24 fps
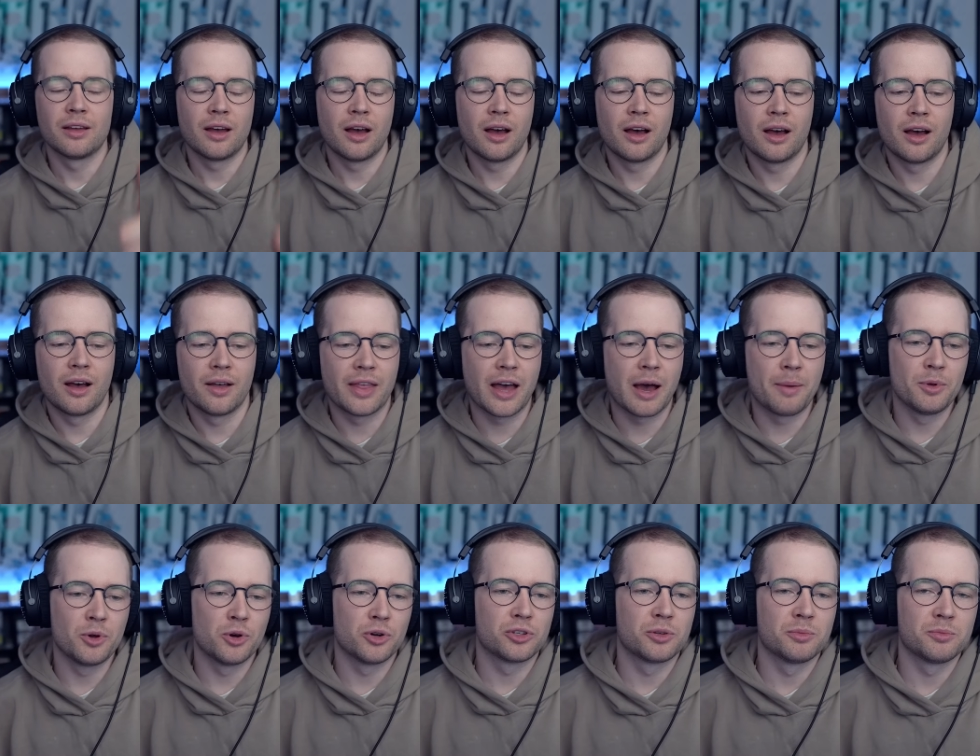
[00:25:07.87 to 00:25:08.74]
That'd
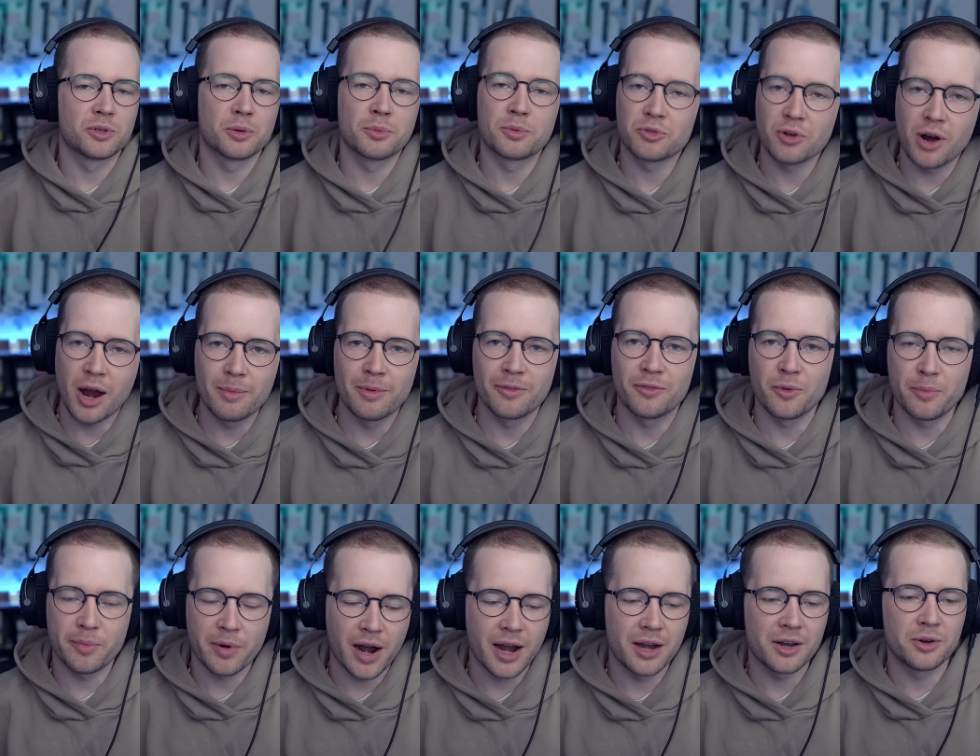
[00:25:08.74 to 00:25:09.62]
be awesome. Subscribe if you're
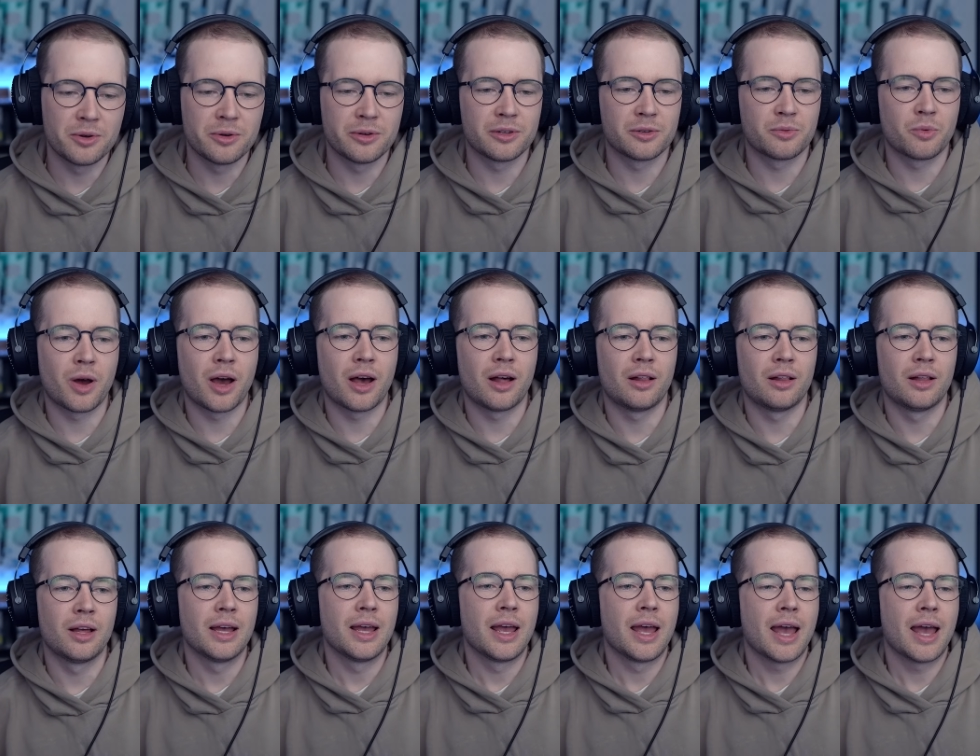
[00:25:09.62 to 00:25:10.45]
brand new as well.